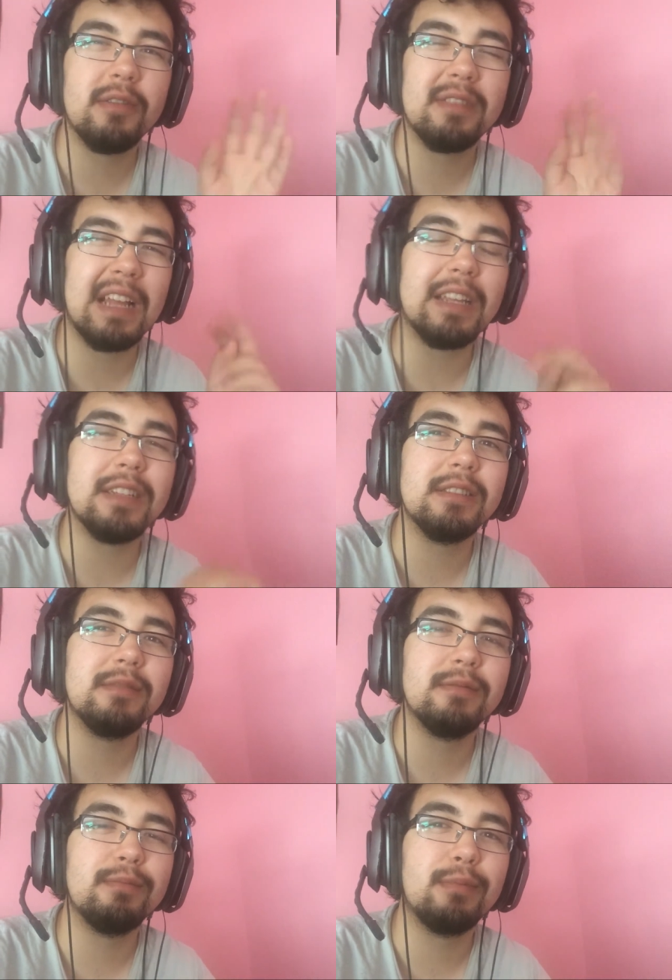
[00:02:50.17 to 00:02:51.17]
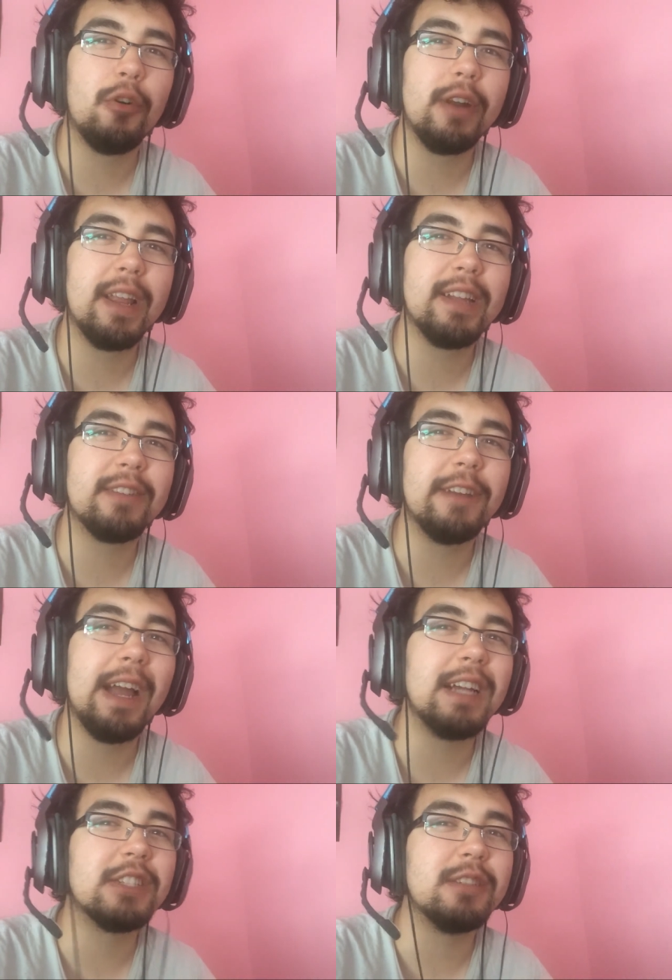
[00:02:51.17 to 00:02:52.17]
kind of boring ass
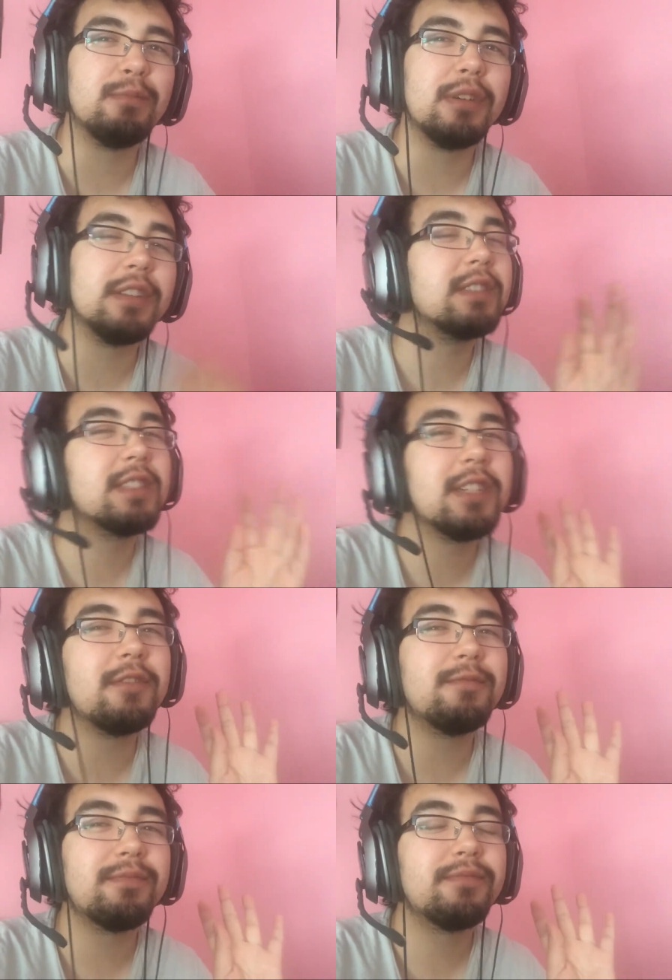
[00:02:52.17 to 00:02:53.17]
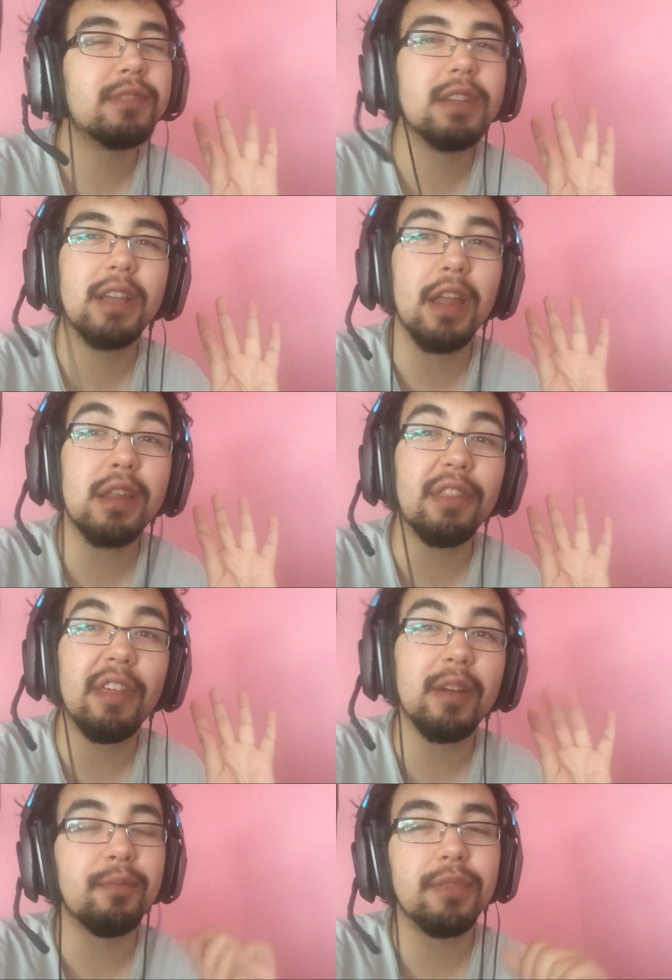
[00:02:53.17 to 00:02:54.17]
reaction, but still it's a
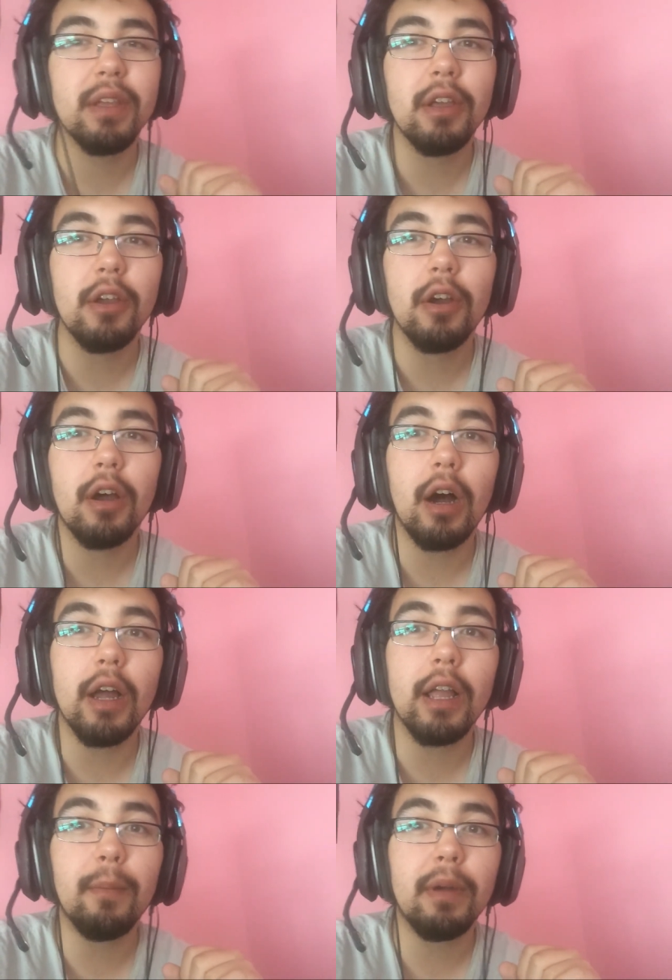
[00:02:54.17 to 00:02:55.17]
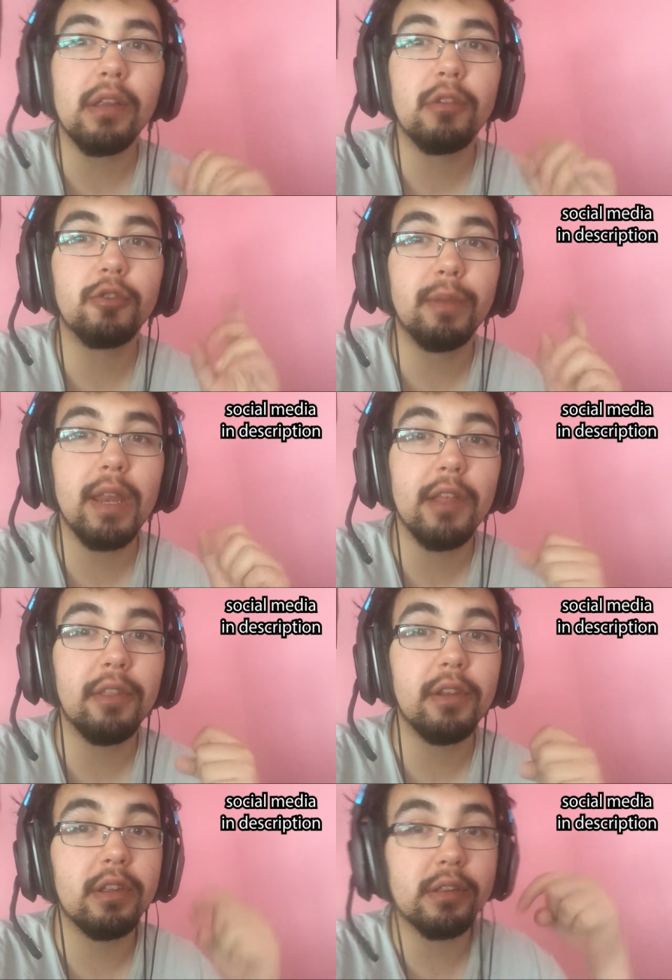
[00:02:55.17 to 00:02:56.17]
thing. I got my social media in
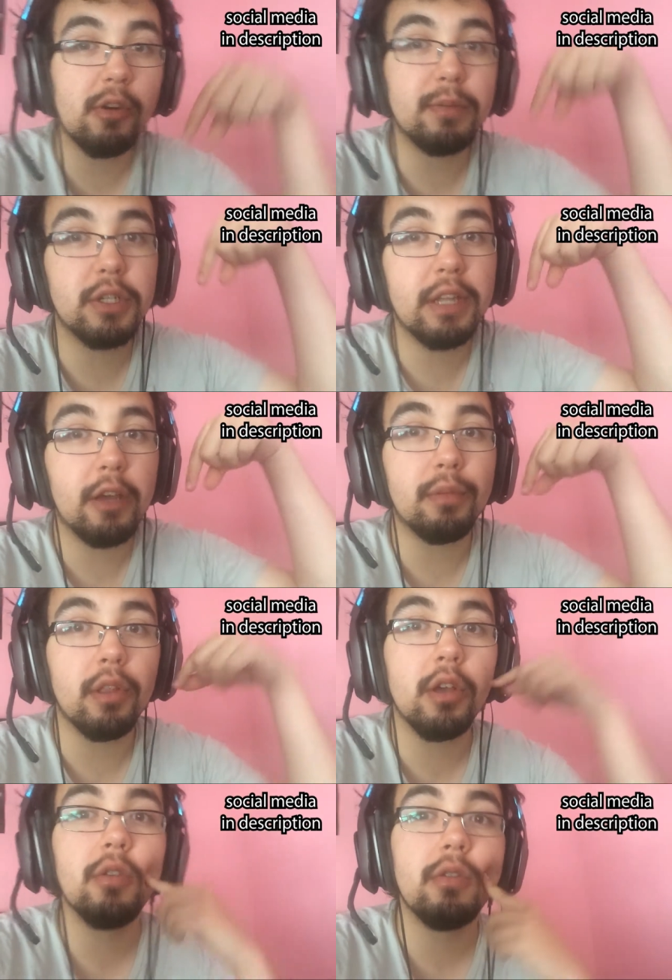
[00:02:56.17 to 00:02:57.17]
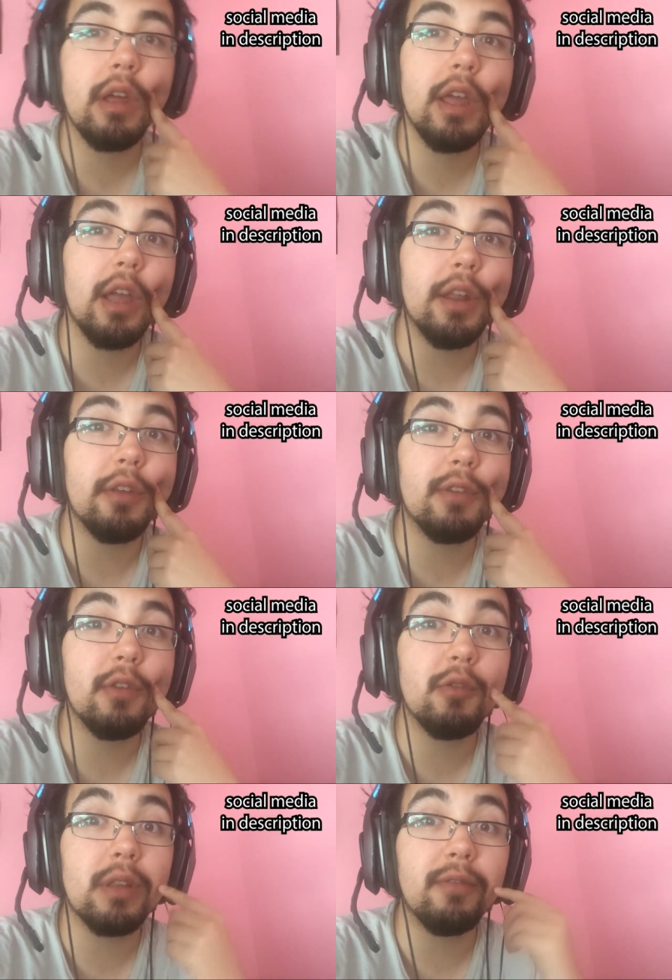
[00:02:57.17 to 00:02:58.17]
the description down below and a few
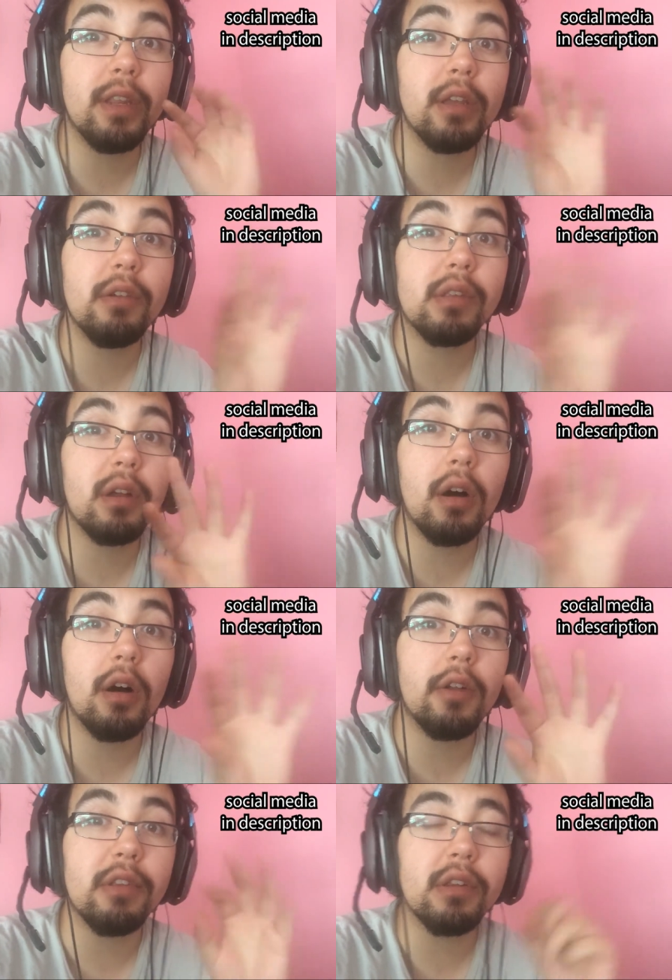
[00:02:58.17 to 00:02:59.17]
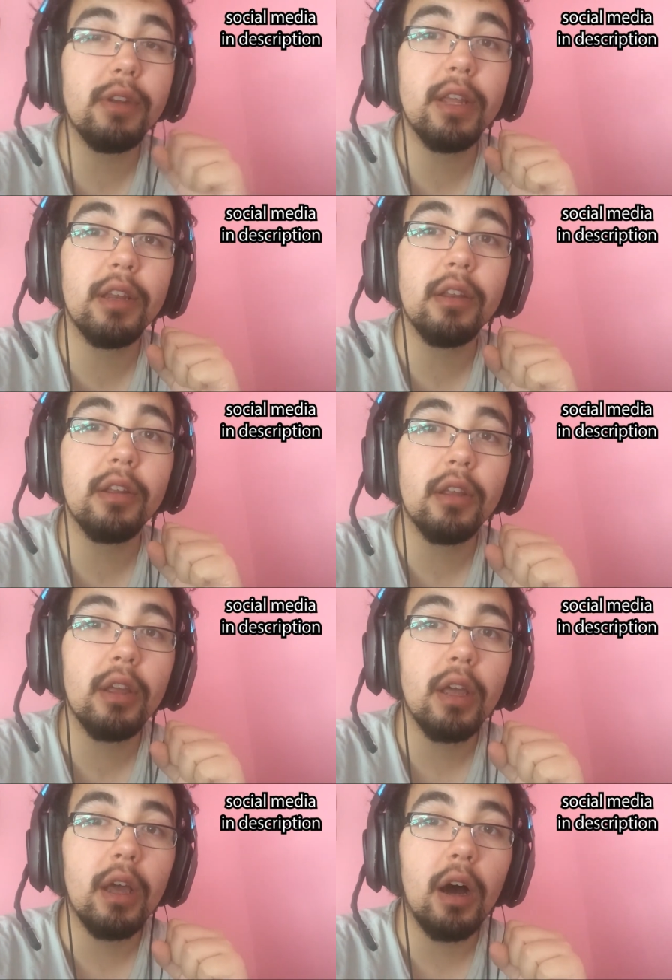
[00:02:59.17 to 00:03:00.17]
recent videos on the screen.
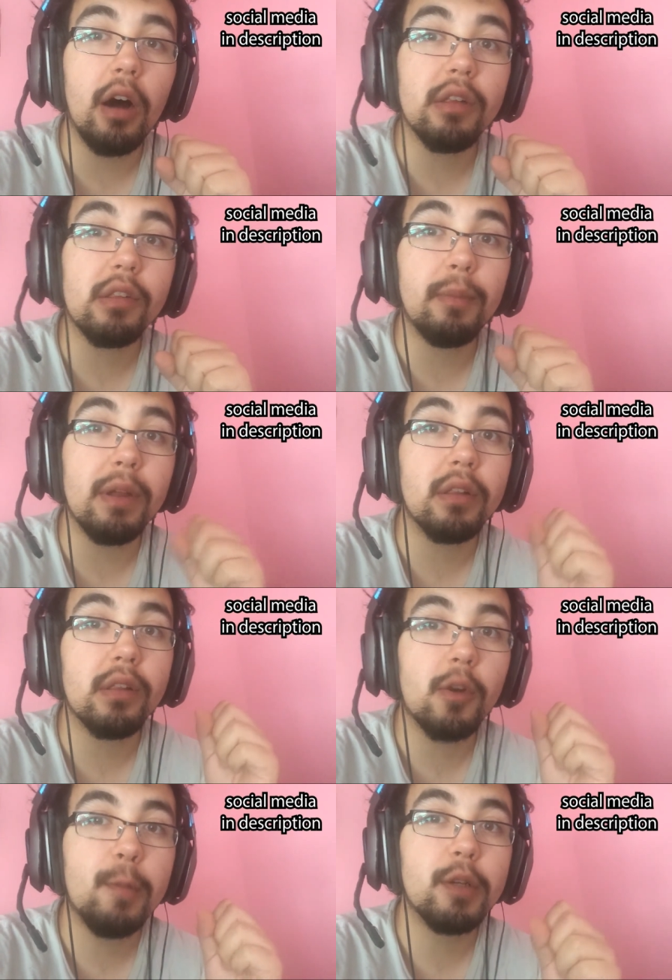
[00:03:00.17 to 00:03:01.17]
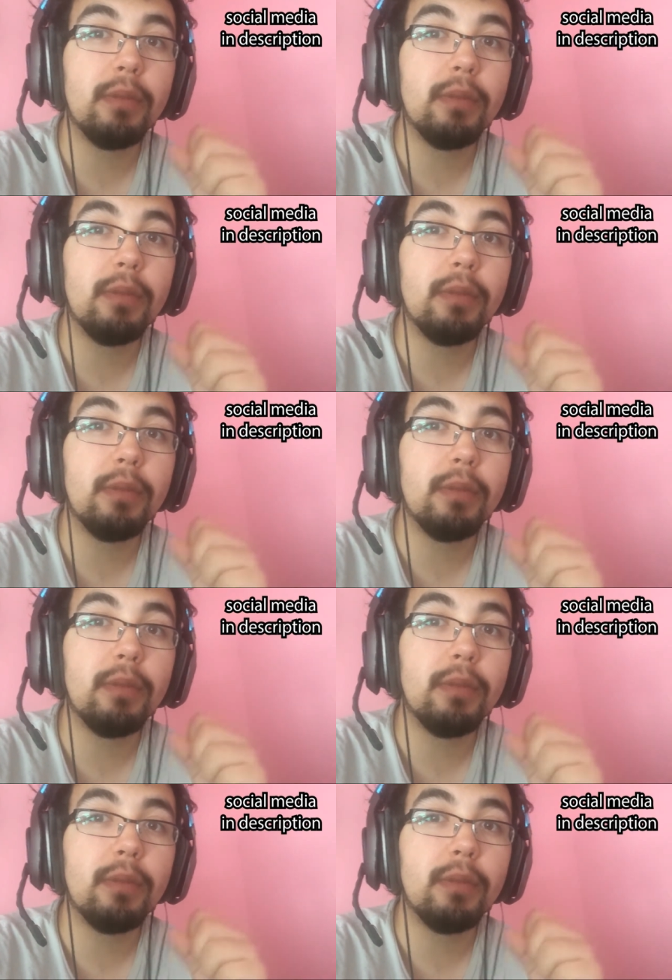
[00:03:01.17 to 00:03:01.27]
Also my subscription